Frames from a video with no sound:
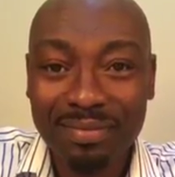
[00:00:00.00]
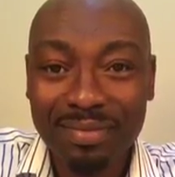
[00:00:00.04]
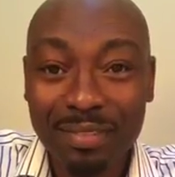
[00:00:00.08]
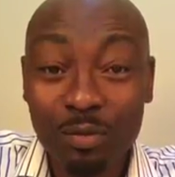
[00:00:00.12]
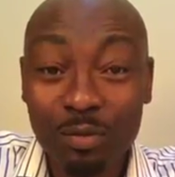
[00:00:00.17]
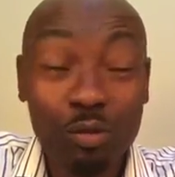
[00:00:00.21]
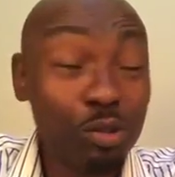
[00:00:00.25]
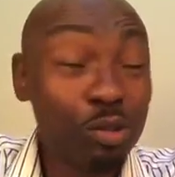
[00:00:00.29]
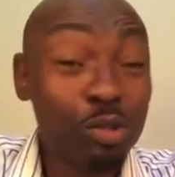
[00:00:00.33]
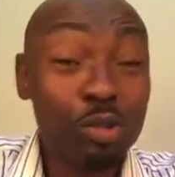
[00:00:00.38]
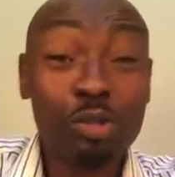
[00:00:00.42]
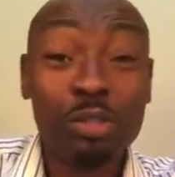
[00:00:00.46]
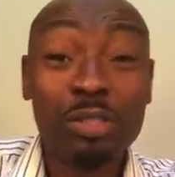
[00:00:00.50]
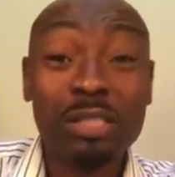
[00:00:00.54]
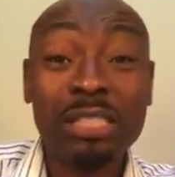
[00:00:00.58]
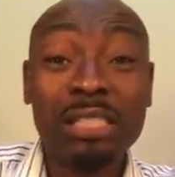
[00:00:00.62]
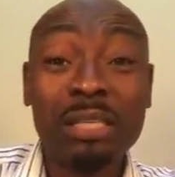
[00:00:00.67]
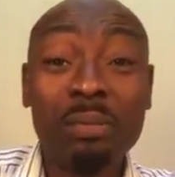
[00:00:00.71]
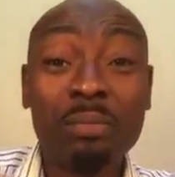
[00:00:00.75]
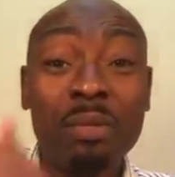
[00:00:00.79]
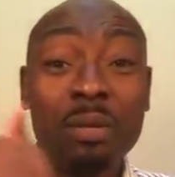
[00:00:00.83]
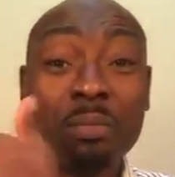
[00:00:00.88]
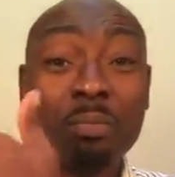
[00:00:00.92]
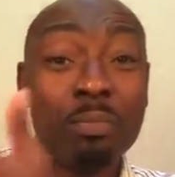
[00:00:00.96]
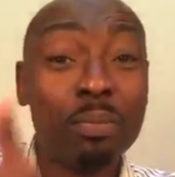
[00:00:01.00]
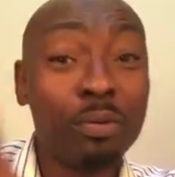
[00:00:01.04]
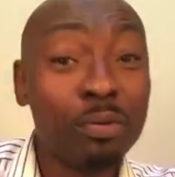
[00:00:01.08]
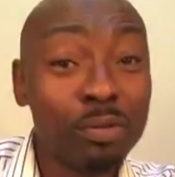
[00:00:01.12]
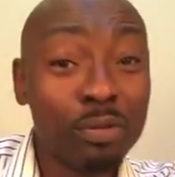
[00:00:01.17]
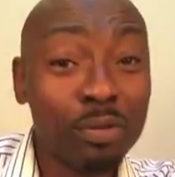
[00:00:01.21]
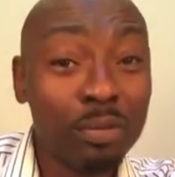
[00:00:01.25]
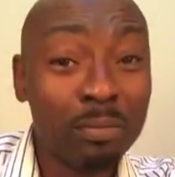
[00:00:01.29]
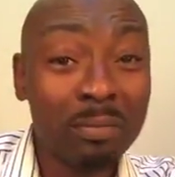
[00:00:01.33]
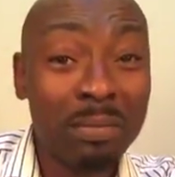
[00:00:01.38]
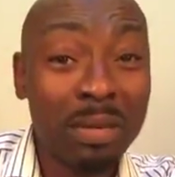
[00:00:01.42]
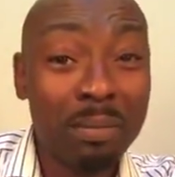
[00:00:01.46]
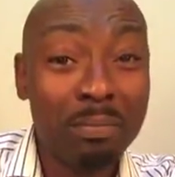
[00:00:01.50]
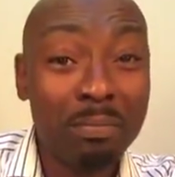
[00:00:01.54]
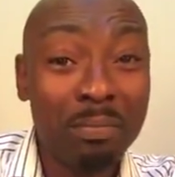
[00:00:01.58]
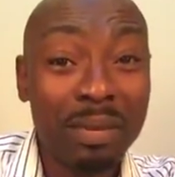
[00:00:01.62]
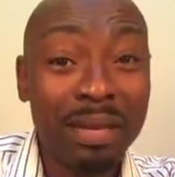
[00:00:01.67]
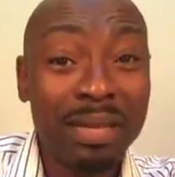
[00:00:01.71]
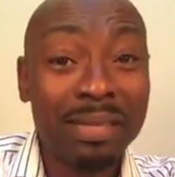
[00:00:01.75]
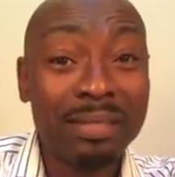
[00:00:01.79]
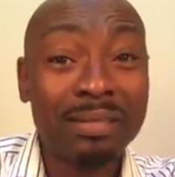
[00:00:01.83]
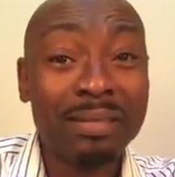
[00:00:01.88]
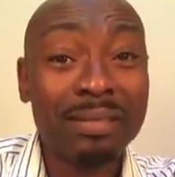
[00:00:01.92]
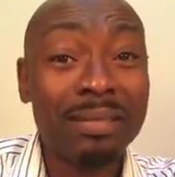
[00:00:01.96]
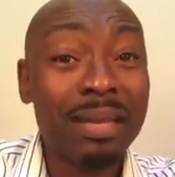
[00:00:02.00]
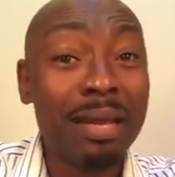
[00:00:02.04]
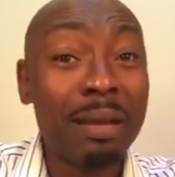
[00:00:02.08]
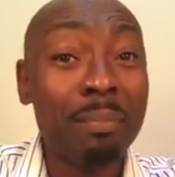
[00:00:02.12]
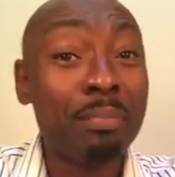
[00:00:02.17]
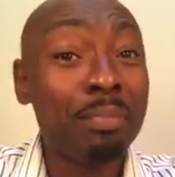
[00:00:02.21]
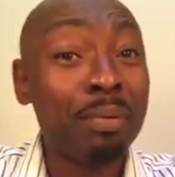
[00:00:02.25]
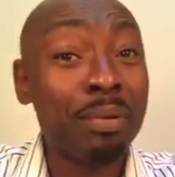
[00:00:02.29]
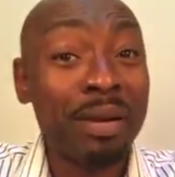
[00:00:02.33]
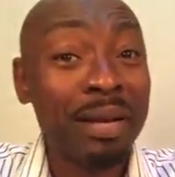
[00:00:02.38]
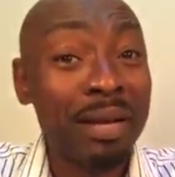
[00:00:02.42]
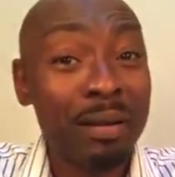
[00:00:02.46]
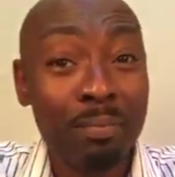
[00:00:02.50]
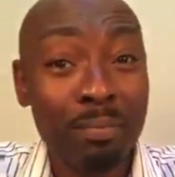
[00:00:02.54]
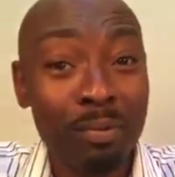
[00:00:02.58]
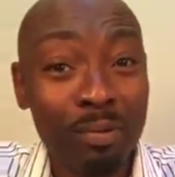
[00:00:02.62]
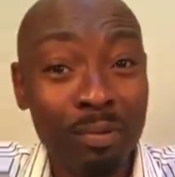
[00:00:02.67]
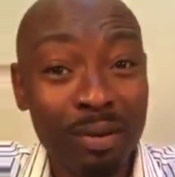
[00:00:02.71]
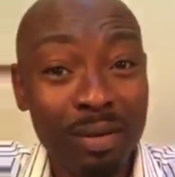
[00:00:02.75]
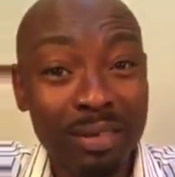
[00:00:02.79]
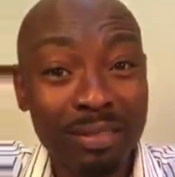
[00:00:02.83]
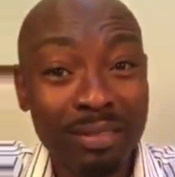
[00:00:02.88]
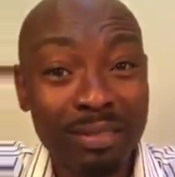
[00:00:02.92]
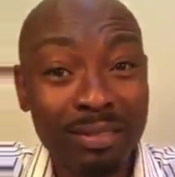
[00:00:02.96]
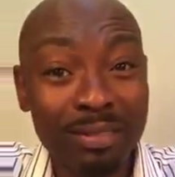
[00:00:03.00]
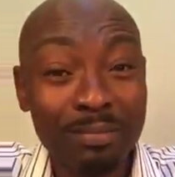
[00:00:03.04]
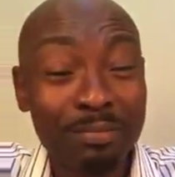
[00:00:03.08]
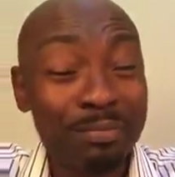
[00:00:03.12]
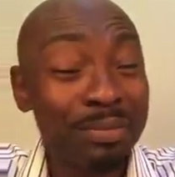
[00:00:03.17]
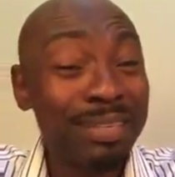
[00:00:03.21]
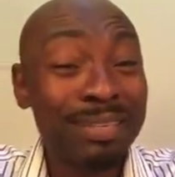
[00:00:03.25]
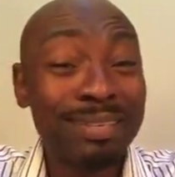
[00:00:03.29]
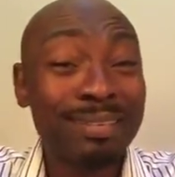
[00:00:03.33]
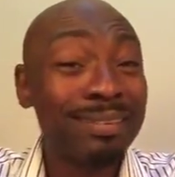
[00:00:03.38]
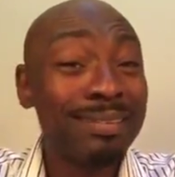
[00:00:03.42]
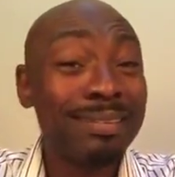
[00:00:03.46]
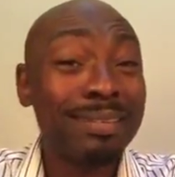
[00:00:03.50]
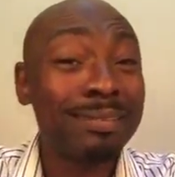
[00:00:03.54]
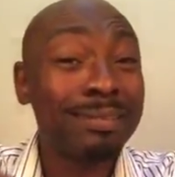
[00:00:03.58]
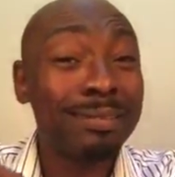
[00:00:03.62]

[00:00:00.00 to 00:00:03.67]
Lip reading: What you see me post on my page, they are prayer points, but not the